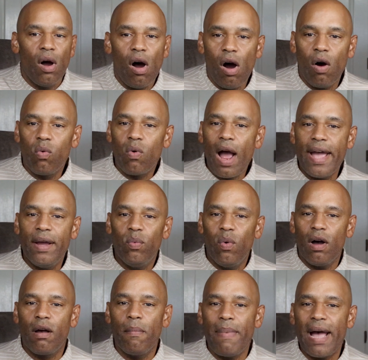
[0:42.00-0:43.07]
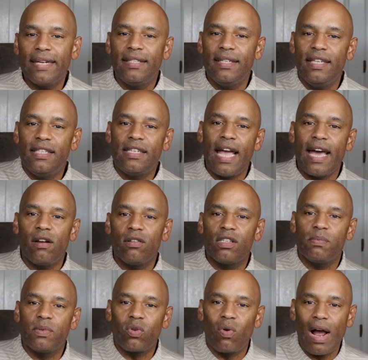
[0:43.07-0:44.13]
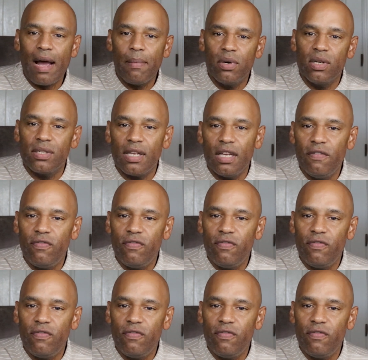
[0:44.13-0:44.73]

All right, welcome back to the channel, subscribers.